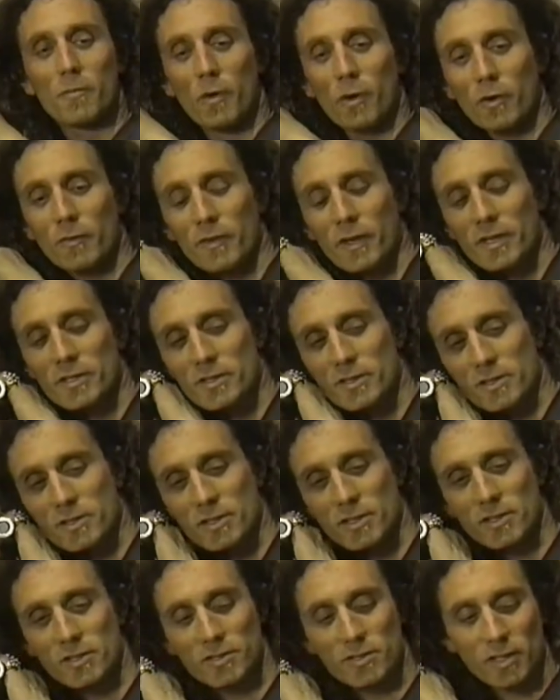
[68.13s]
some leather
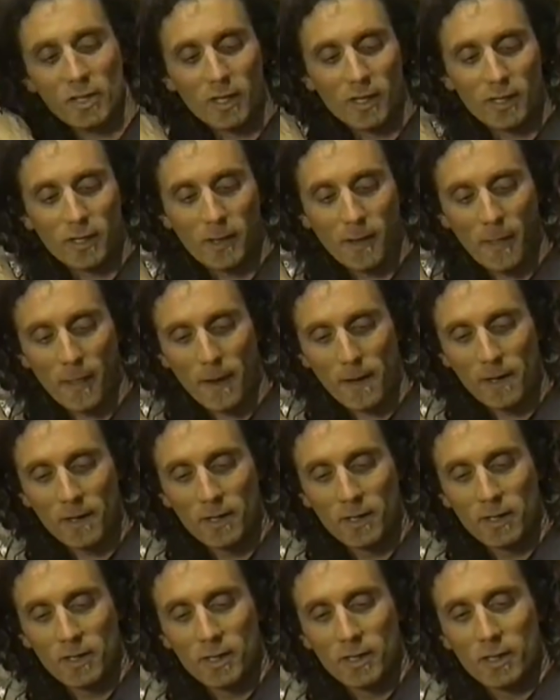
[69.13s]
jackets.
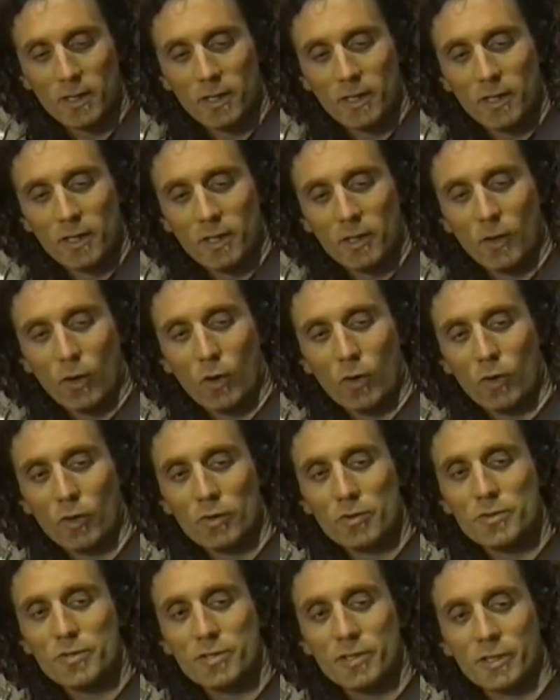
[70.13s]
Working
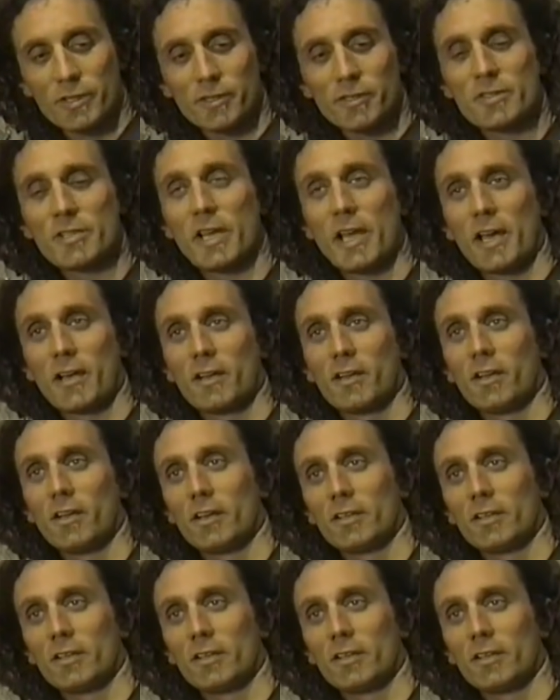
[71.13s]
out of a garage, they began